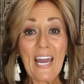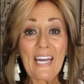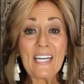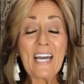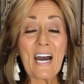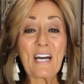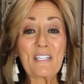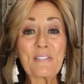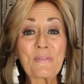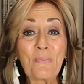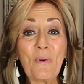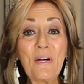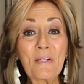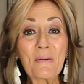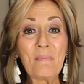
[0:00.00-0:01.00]
Hey guys,
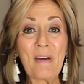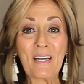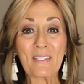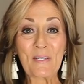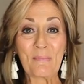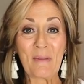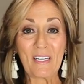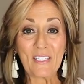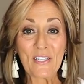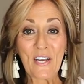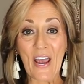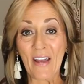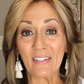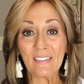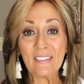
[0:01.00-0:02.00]
welcome back to my
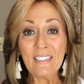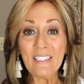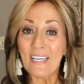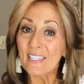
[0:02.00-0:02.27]
channel.